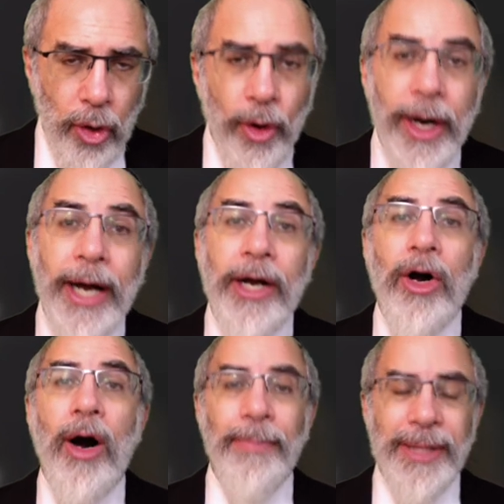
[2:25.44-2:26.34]
or
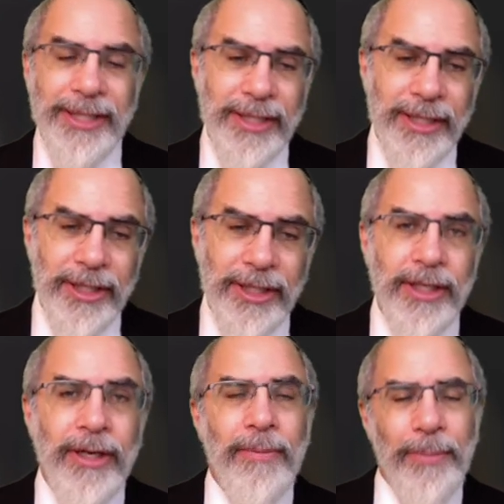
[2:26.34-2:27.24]
accomplices
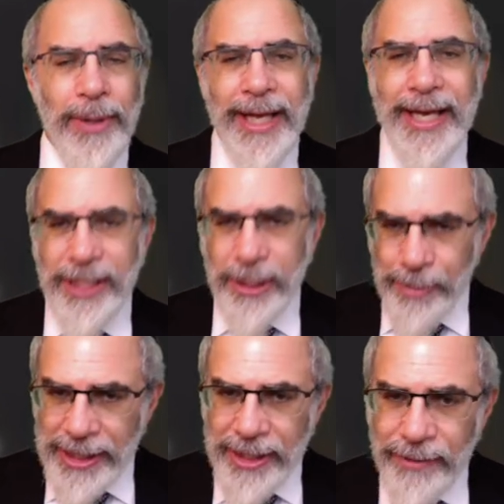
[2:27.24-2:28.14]
play
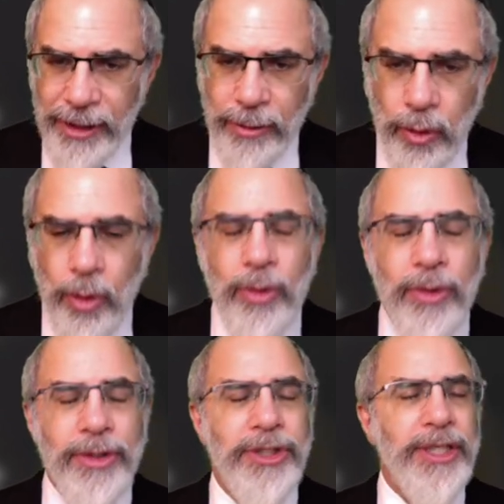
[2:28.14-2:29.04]
specific
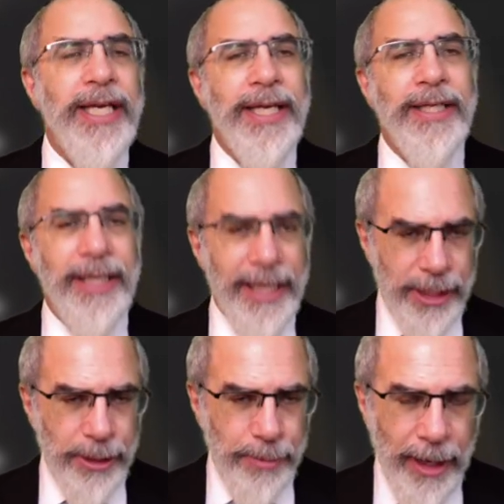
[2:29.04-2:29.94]
roles in the
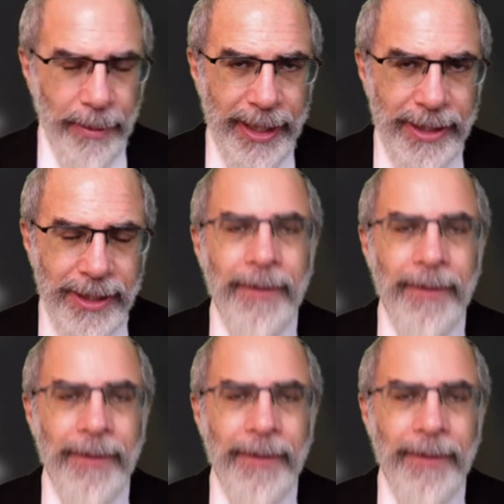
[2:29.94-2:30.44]
experiment,